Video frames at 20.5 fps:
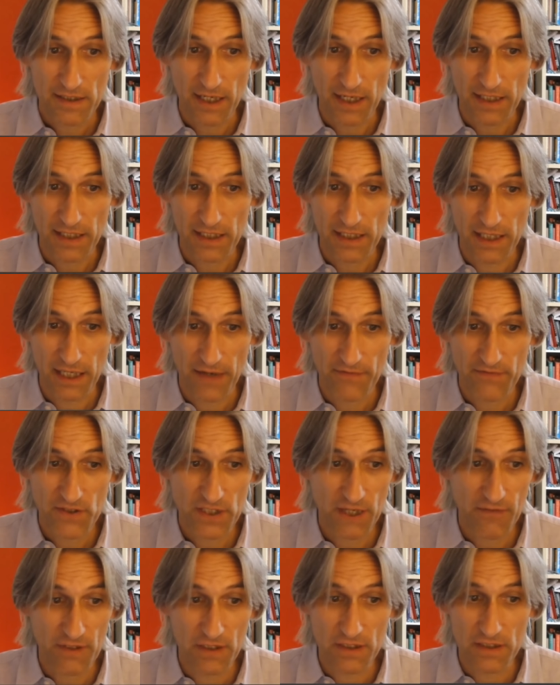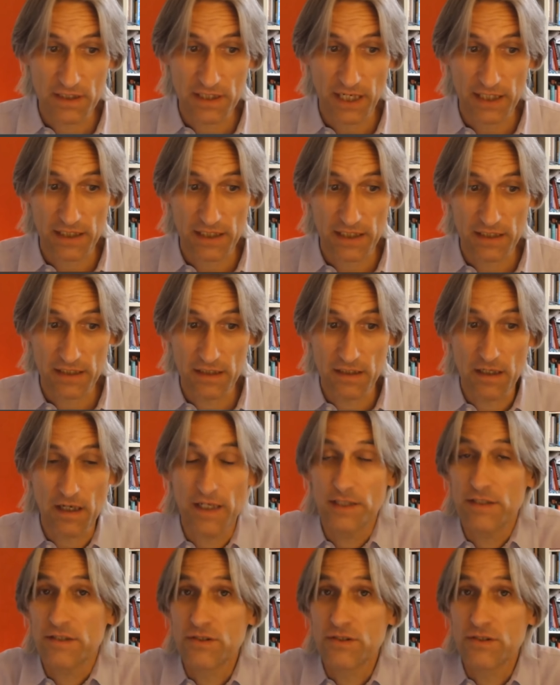Attacking f7 and attacking the knight.